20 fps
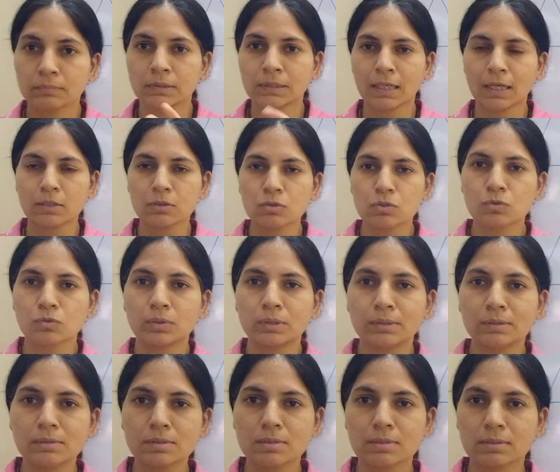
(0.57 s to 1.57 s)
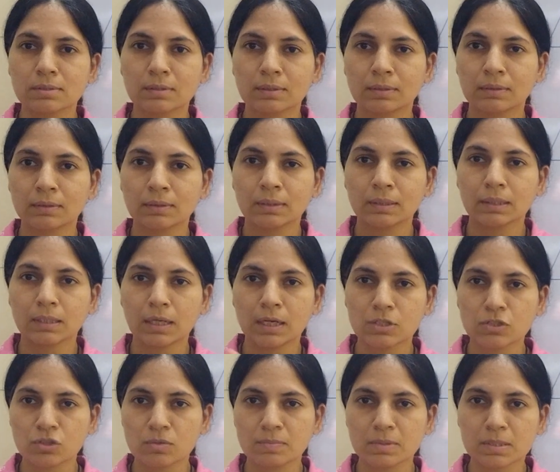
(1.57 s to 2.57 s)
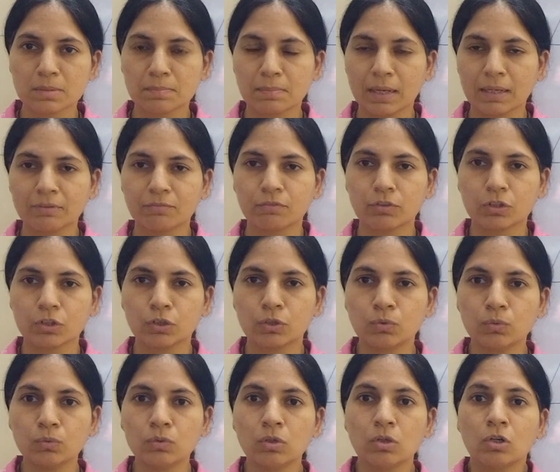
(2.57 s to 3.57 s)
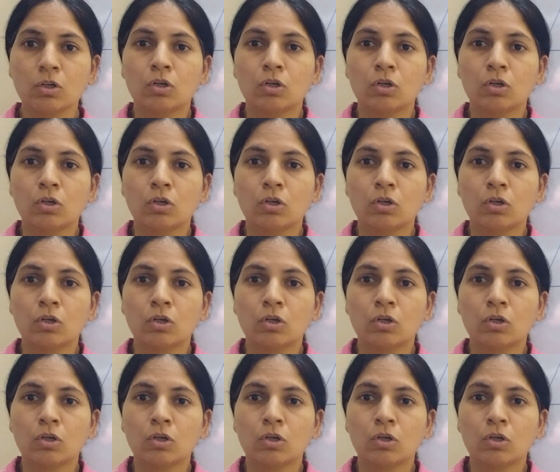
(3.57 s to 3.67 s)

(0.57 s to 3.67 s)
Hello students, Kajal Miss back with you.